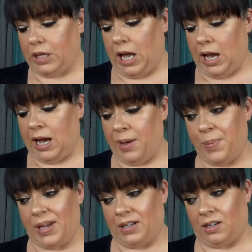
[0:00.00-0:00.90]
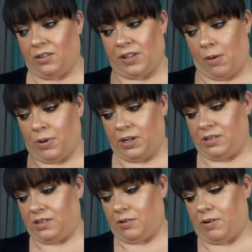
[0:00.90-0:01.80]
I panned out on that one,
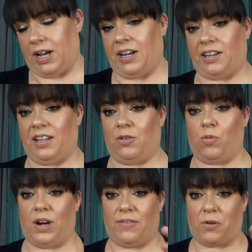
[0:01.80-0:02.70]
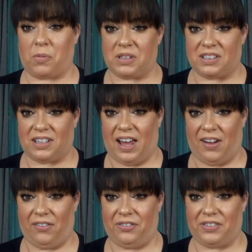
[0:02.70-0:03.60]
so and then whatever was
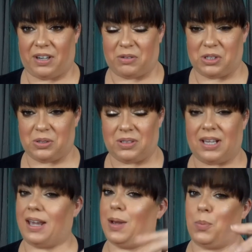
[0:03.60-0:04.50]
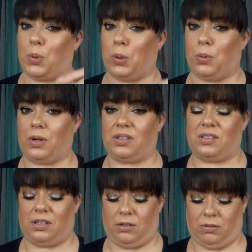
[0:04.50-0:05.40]
left I was using, it broke.
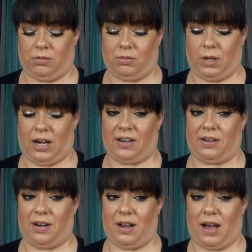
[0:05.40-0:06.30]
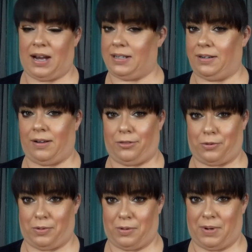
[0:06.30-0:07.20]
So I did not
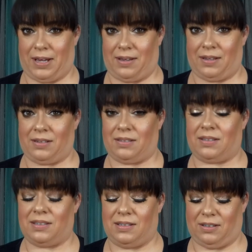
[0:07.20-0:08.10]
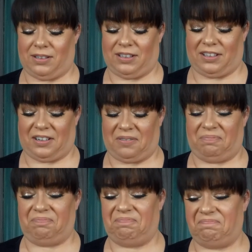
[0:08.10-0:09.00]
throw it away. It is still in there.
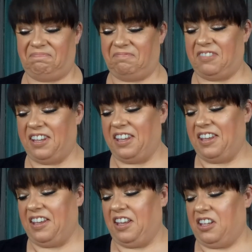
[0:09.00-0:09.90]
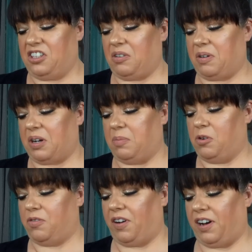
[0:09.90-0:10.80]
So we're going to
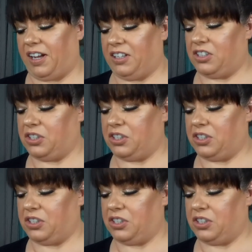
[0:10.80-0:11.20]
move on